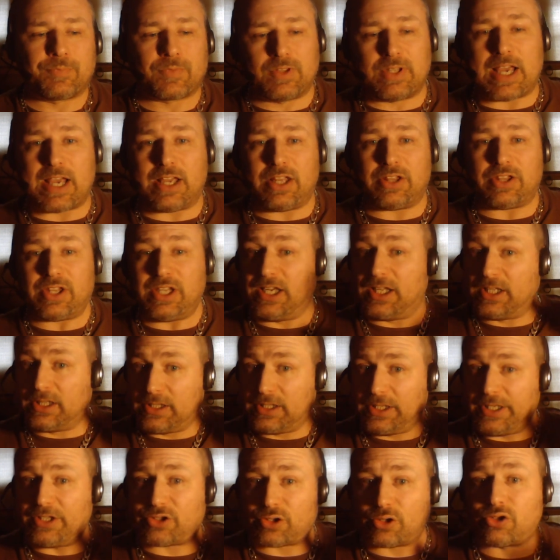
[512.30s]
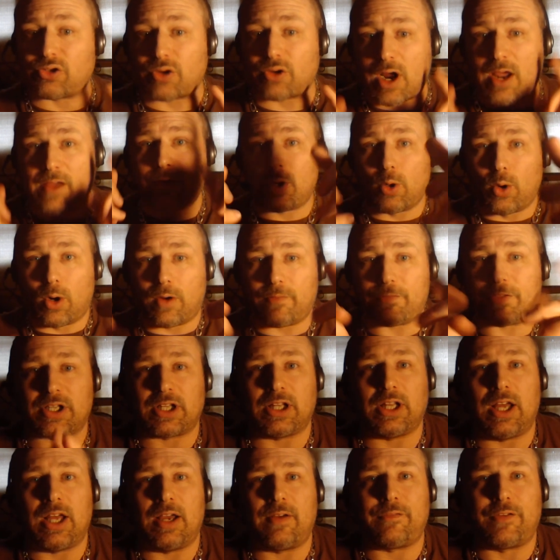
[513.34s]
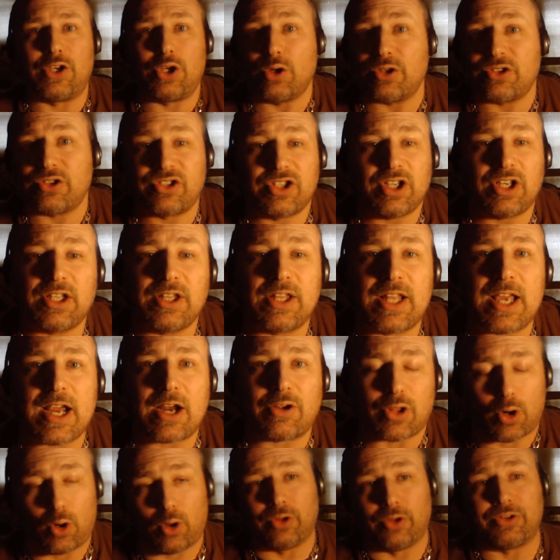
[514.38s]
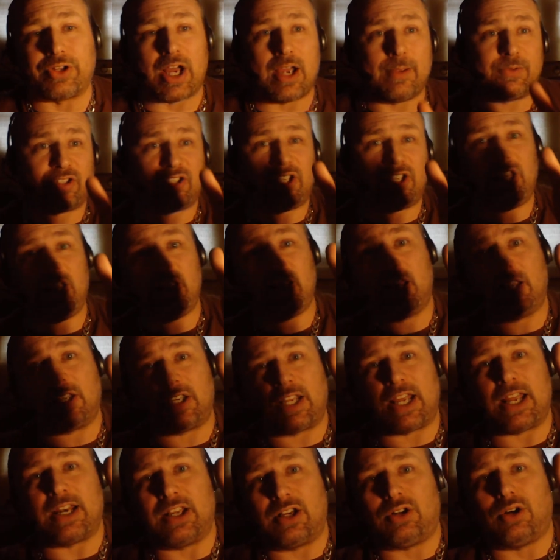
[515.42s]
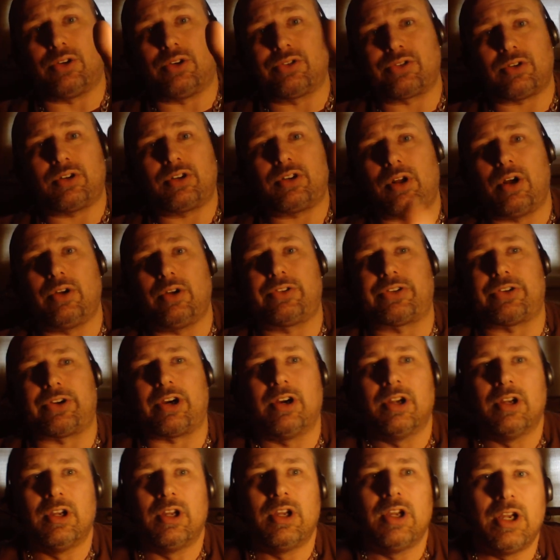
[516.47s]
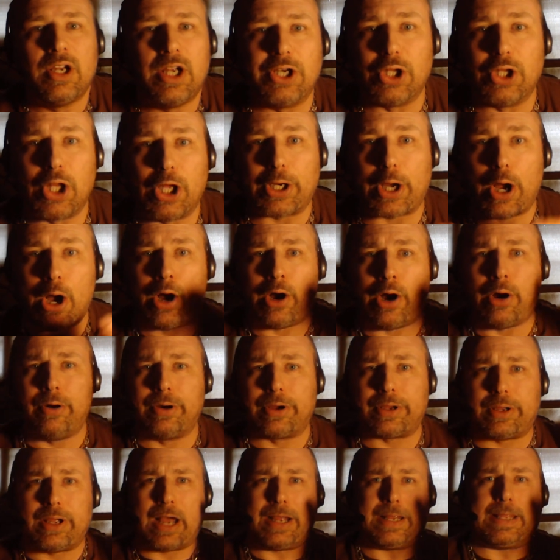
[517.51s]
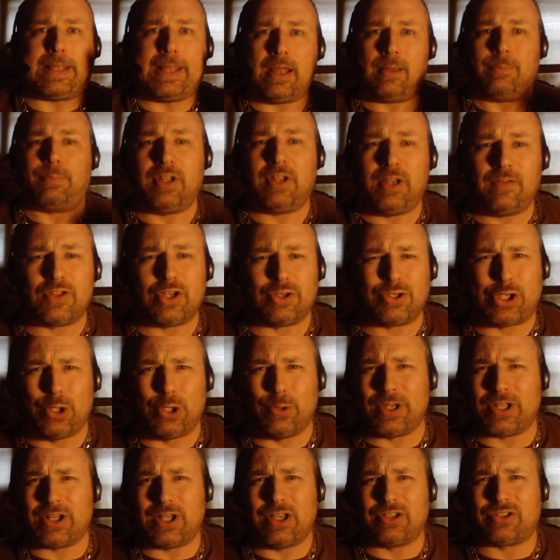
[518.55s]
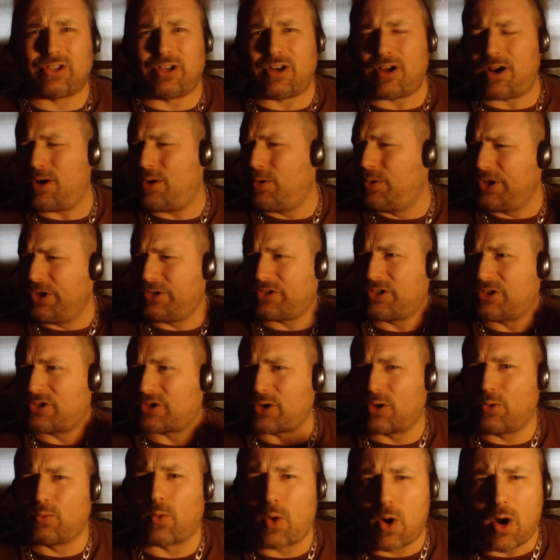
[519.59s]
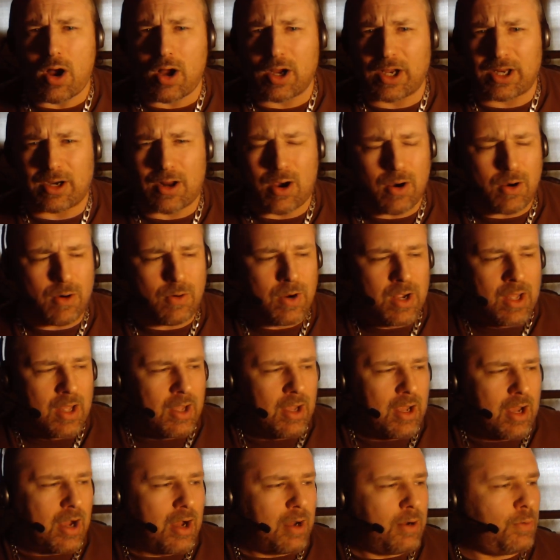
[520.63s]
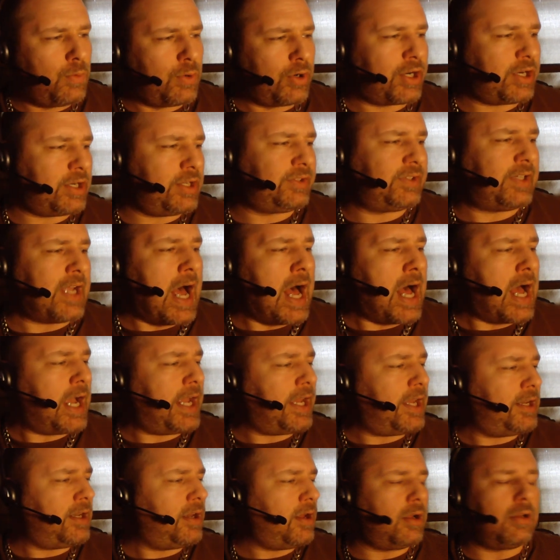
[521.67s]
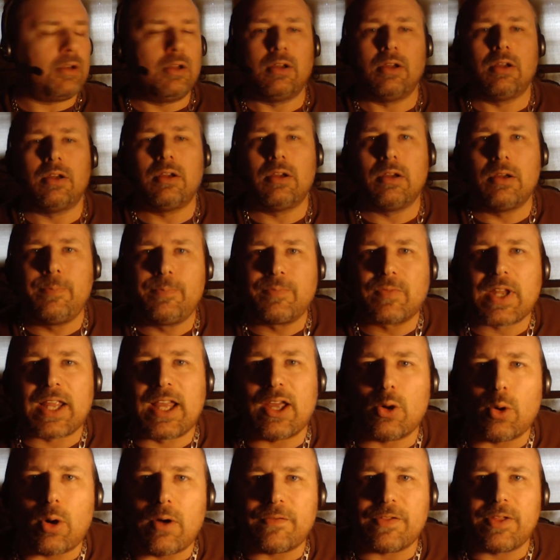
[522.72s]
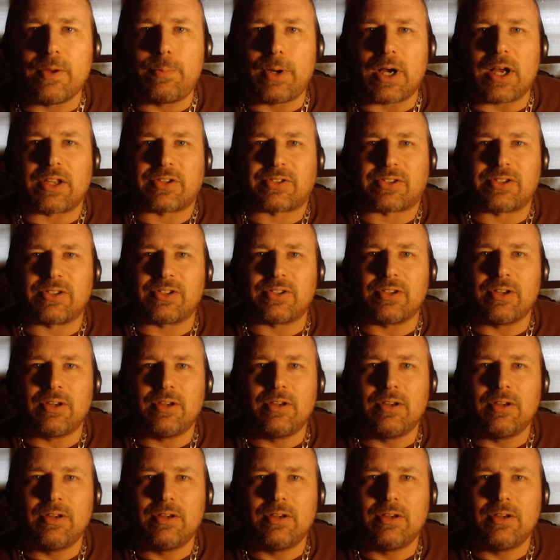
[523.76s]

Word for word: that the elites are driving off the cliff and you're sitting there the whole time seeing it getting closer and closer and you're like, oh, I can't believe they're doing this, and oh, this is so wrong, and oh, oh, we're gonna die, and no. get off the bus.